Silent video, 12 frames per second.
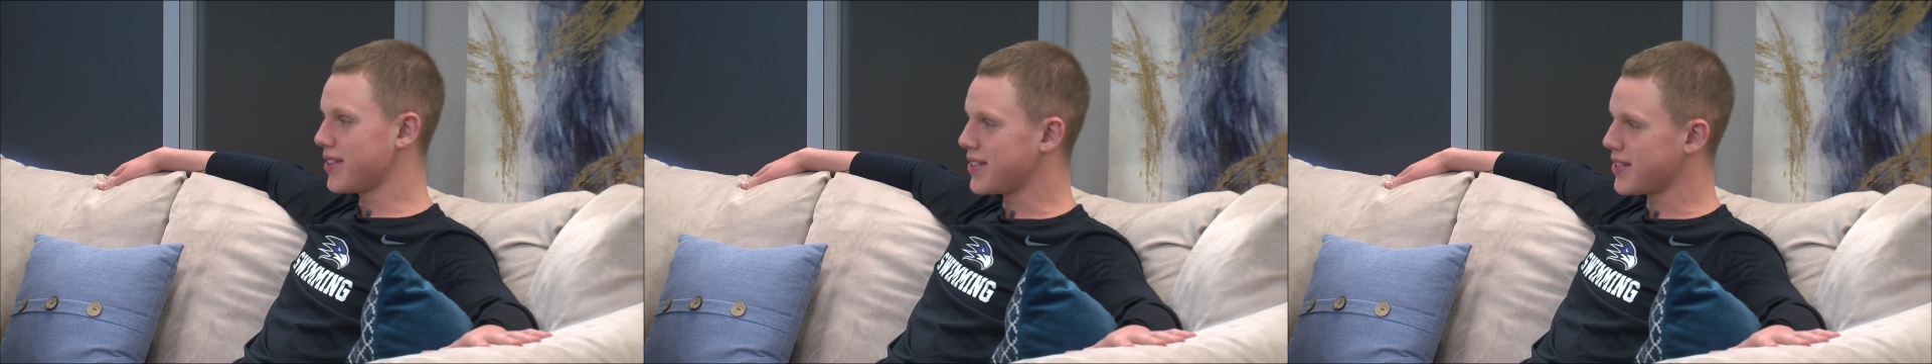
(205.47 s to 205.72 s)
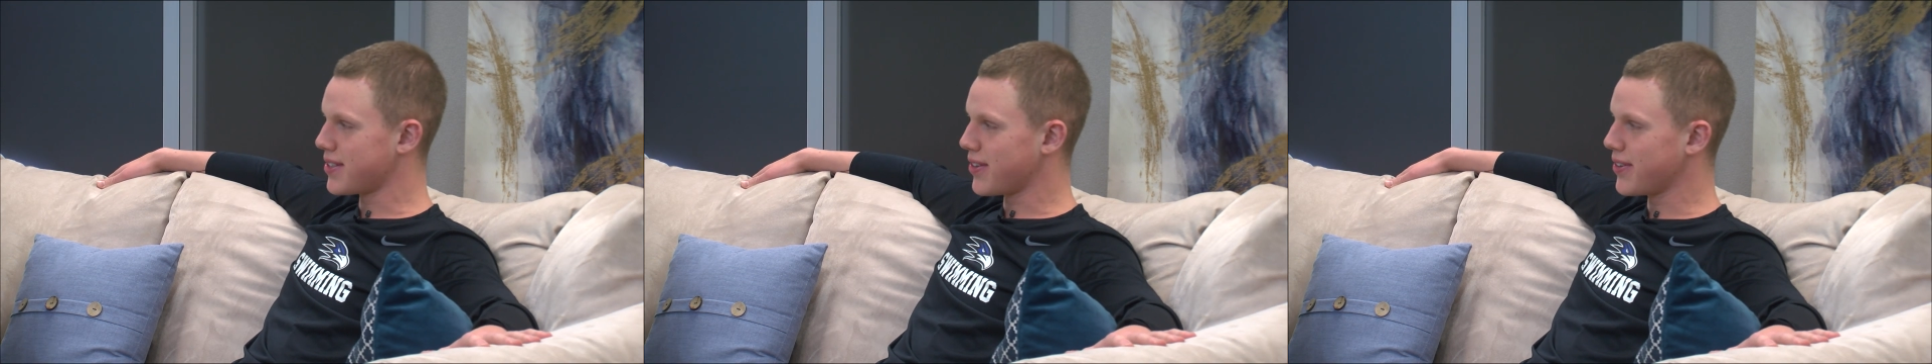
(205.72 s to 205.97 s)

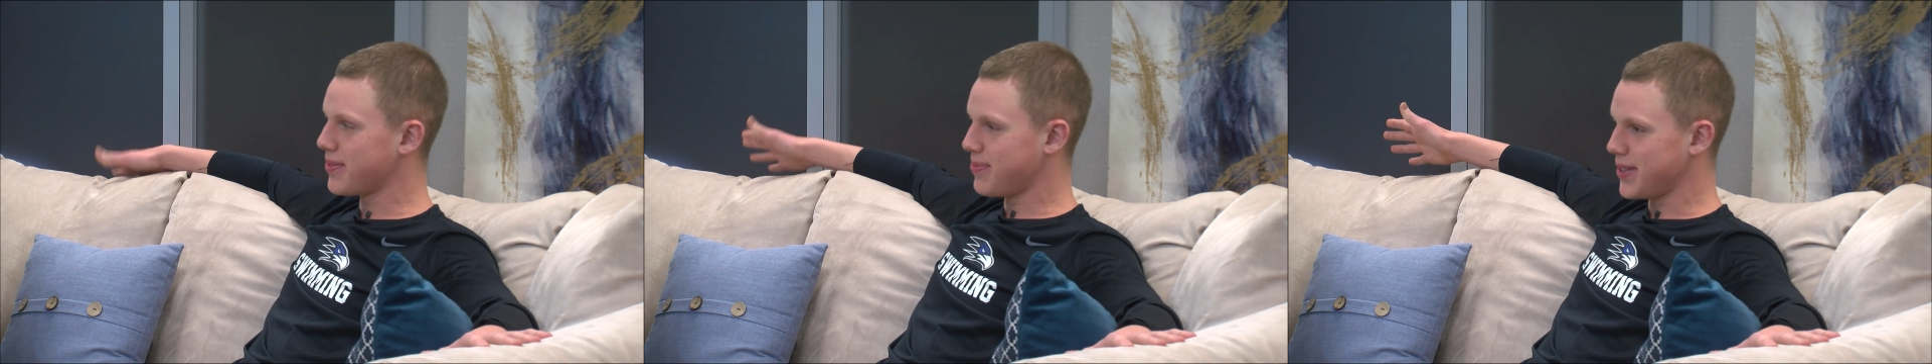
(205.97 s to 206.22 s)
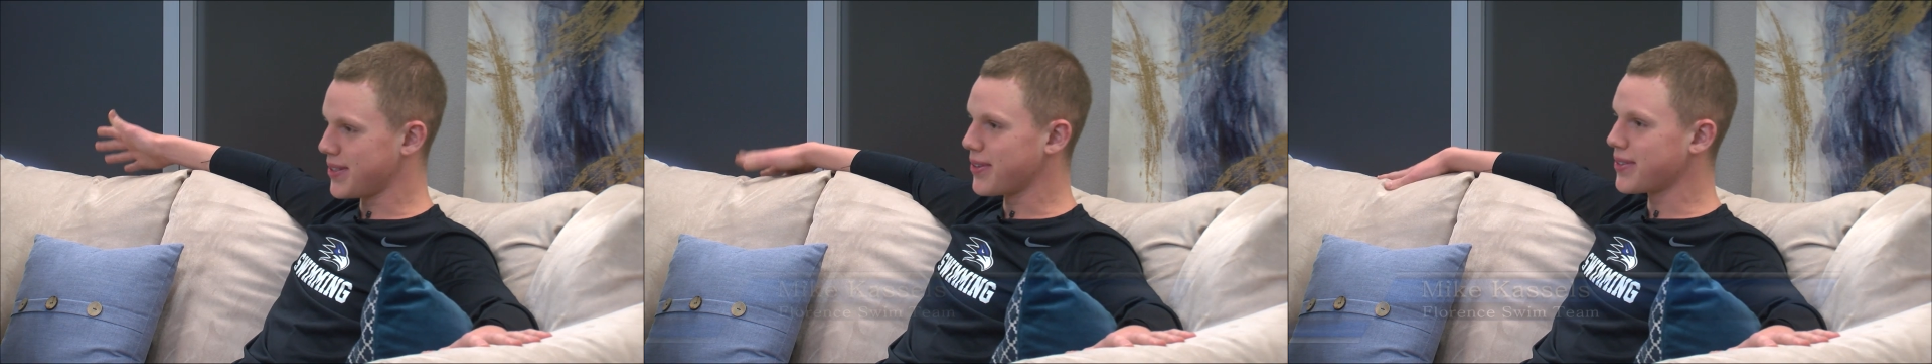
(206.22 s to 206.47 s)
This is our
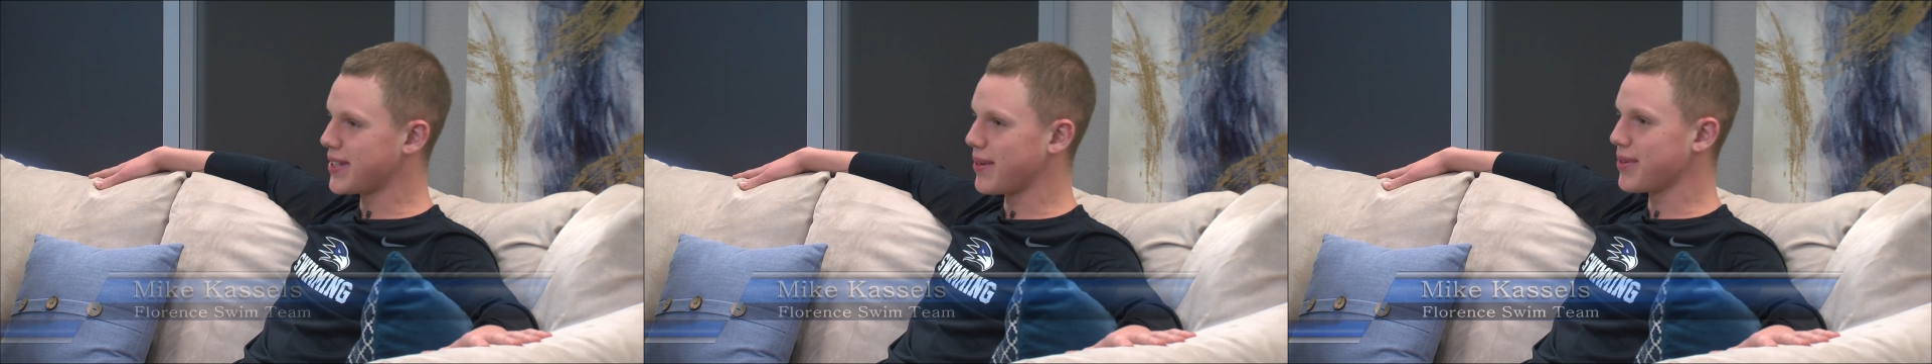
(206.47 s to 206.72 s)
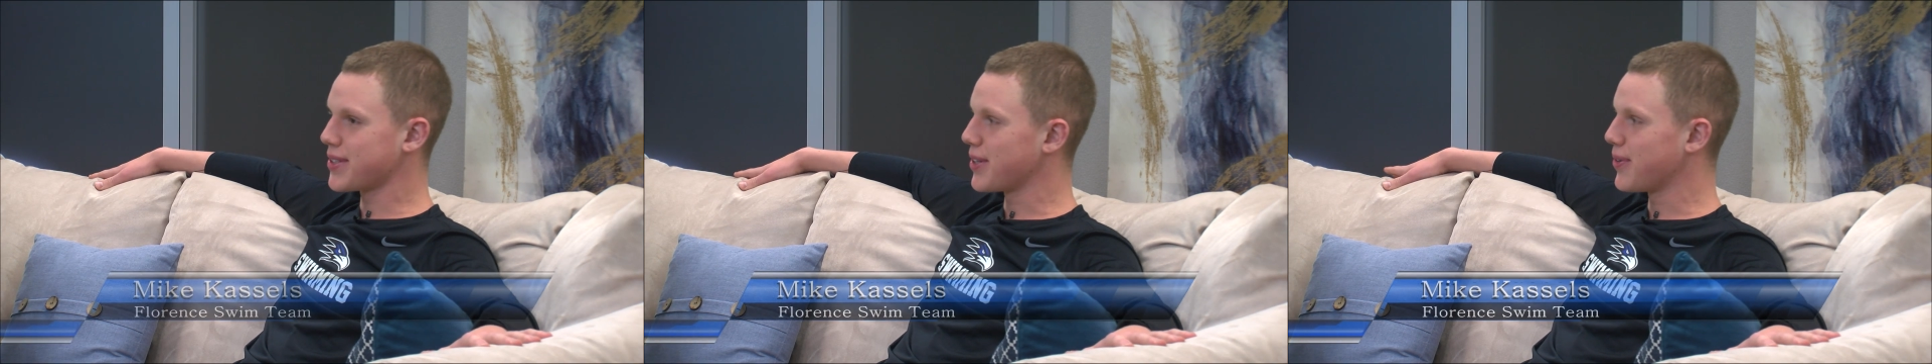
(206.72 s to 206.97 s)
time
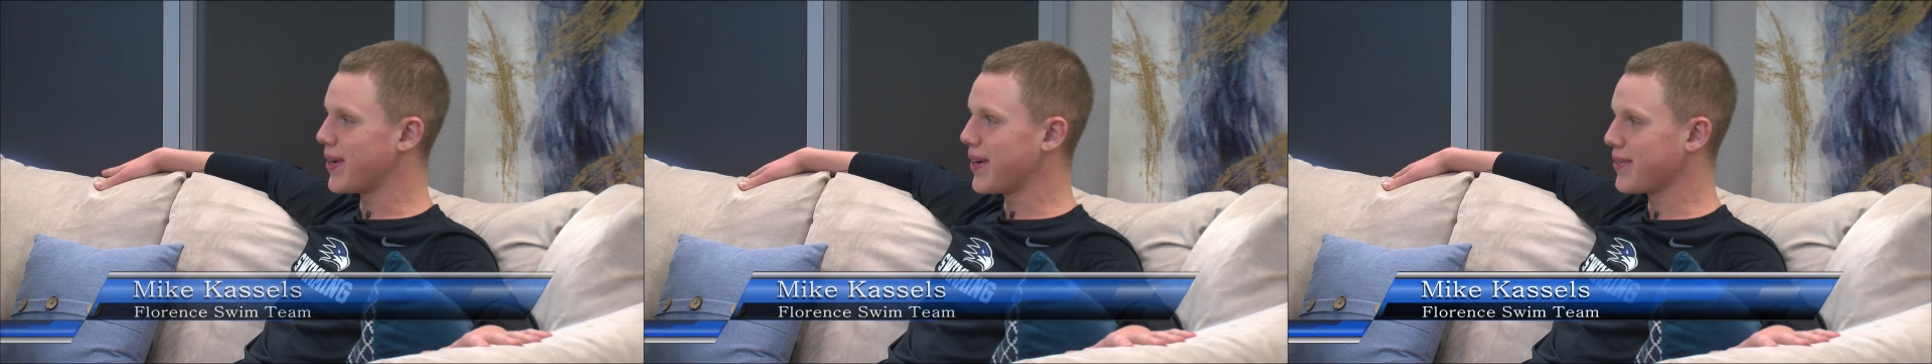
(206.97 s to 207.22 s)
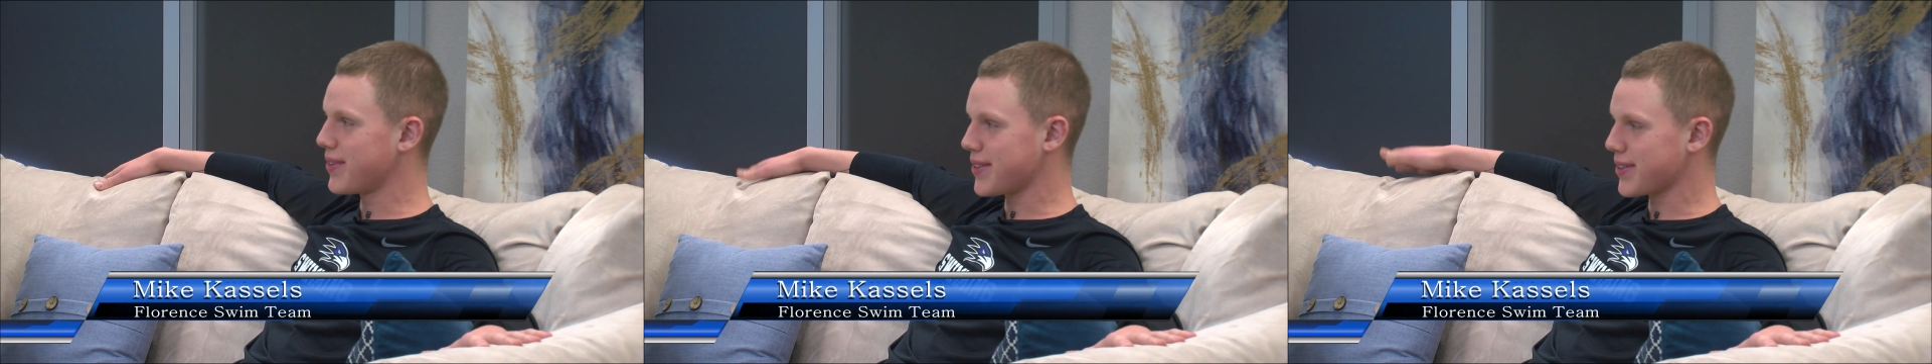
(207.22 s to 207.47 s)
to show
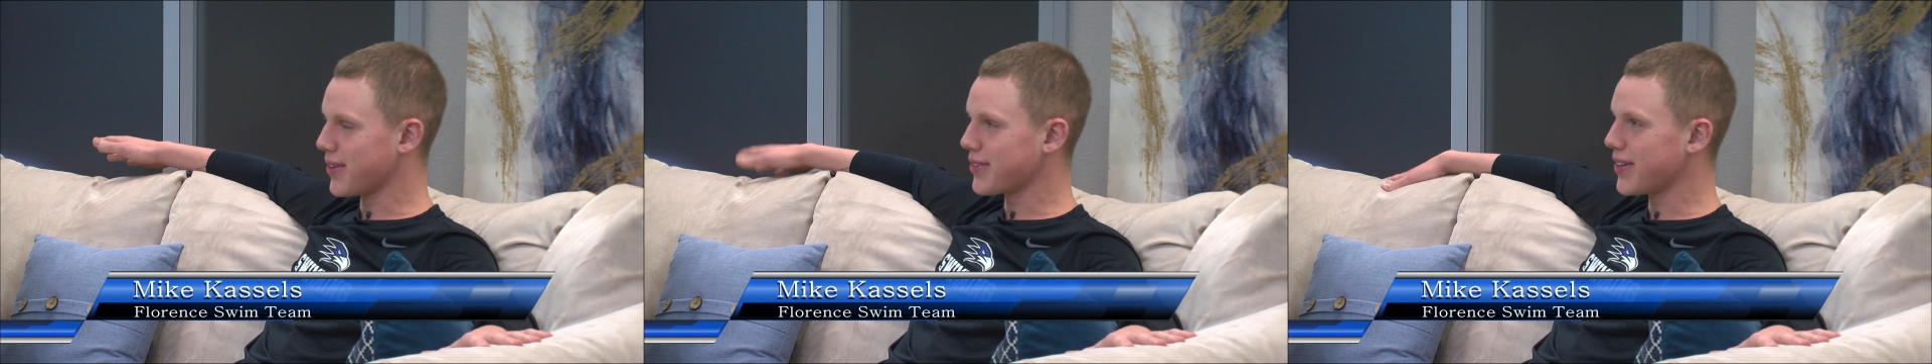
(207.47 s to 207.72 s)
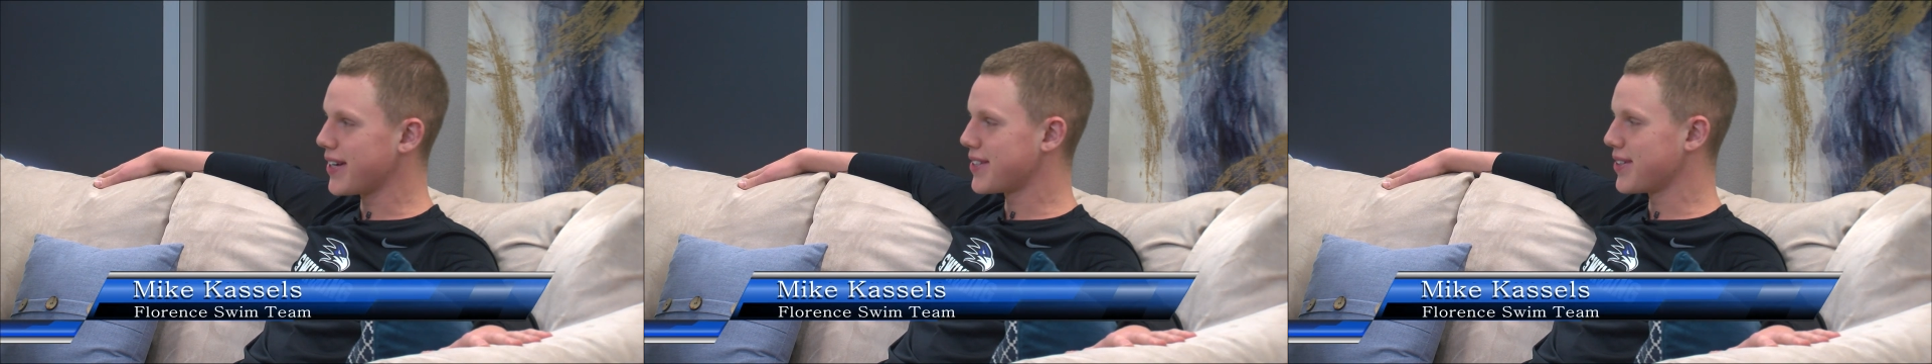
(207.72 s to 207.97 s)
out. This is our
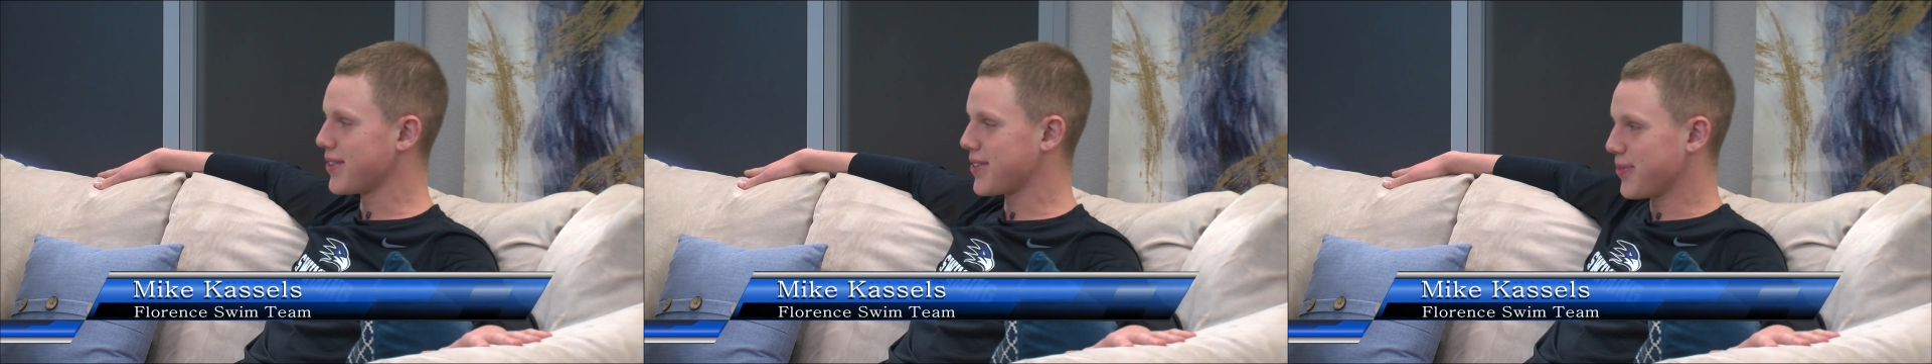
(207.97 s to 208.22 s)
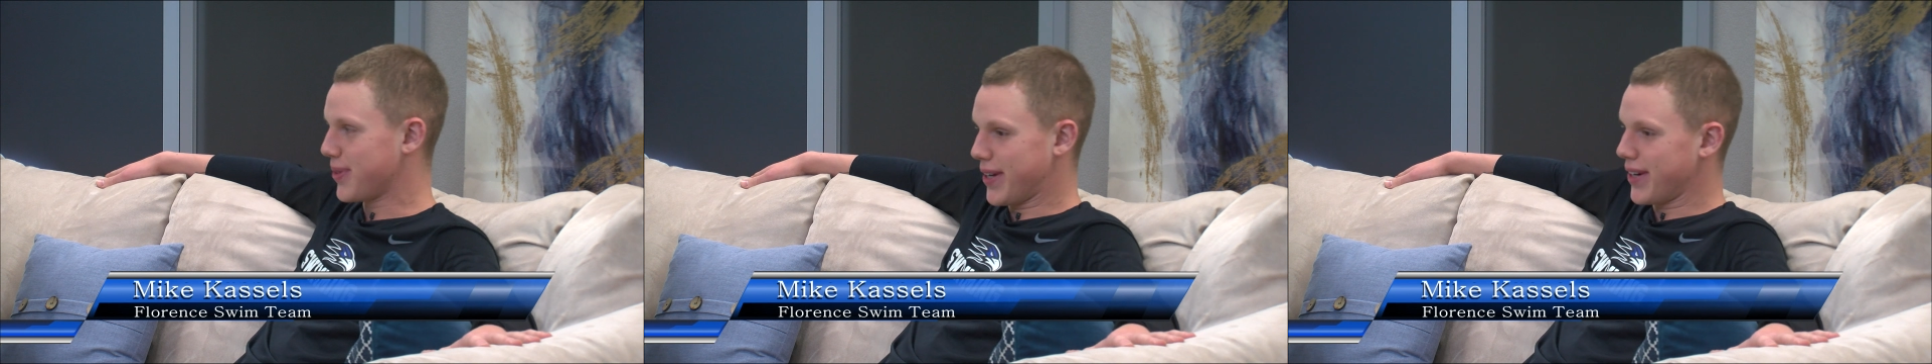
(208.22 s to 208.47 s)
last year, so
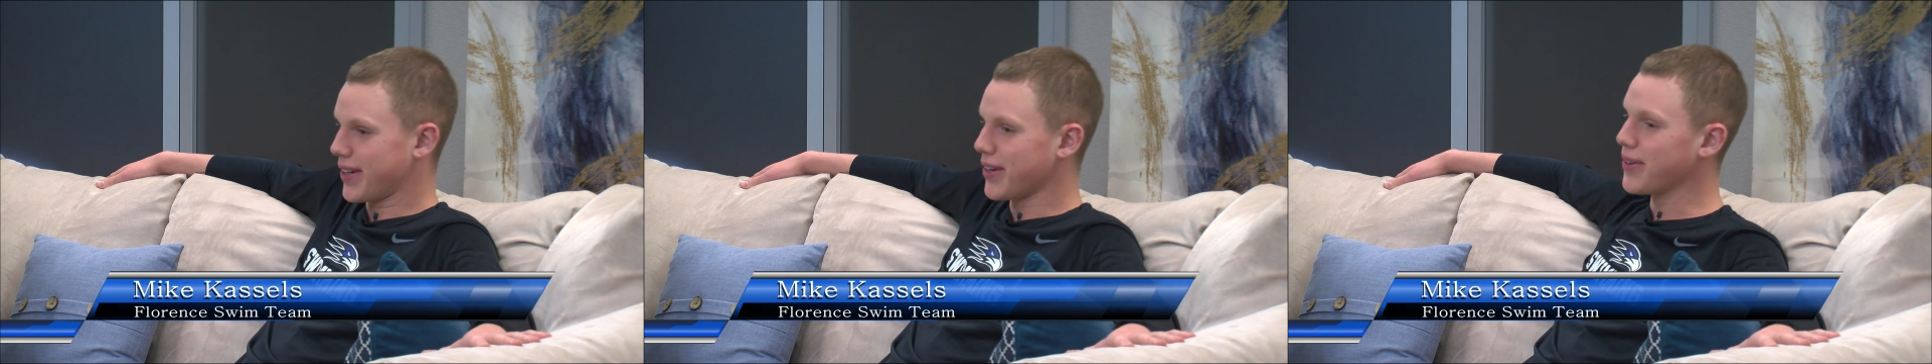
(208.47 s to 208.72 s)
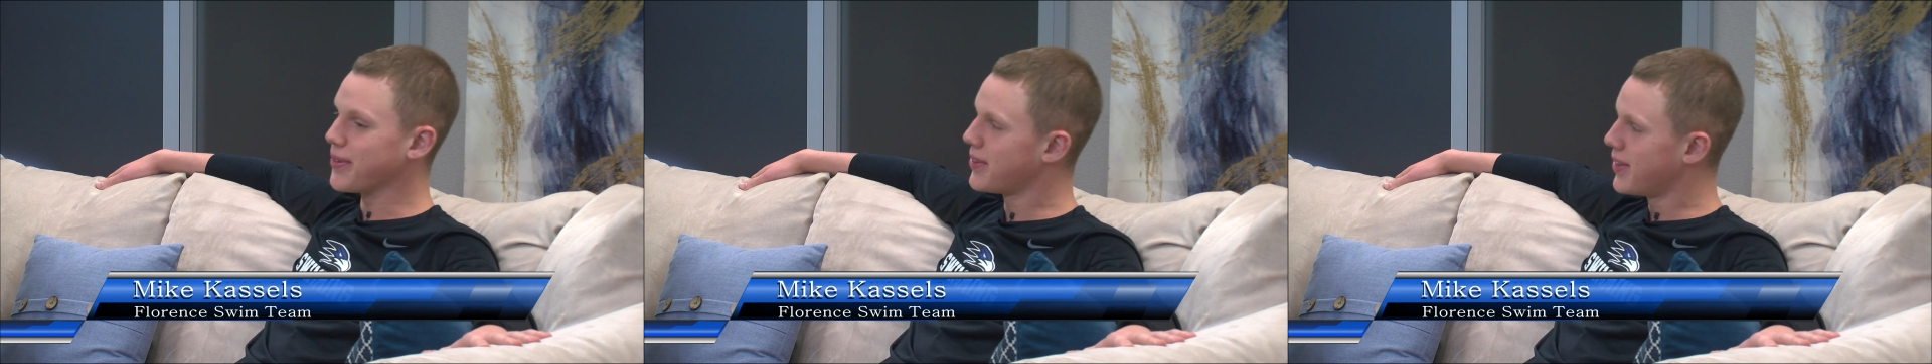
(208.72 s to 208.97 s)
we got to
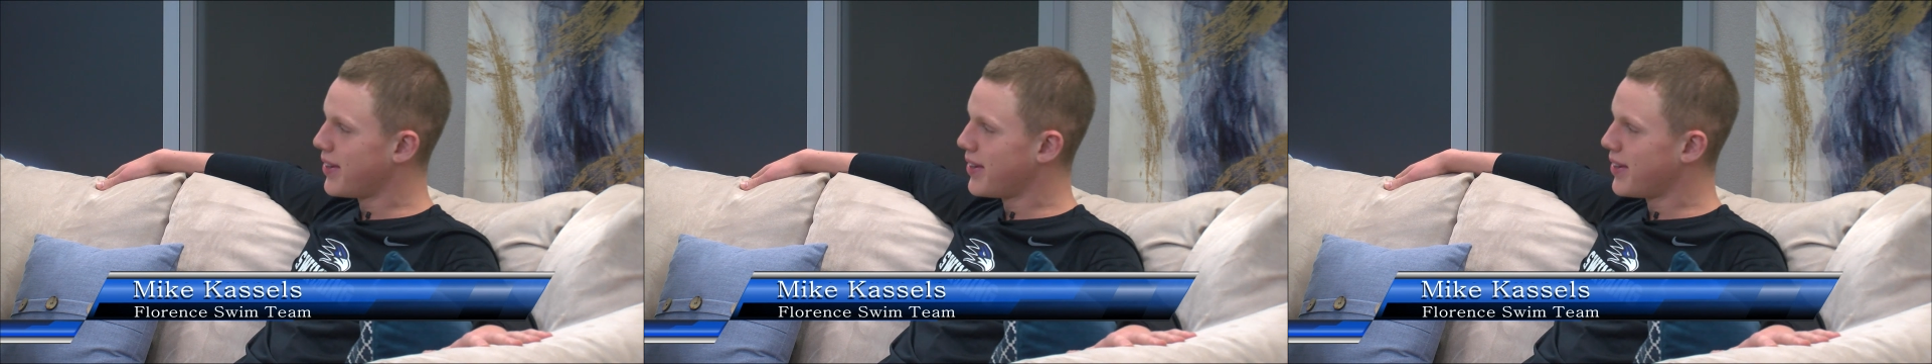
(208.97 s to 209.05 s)
go.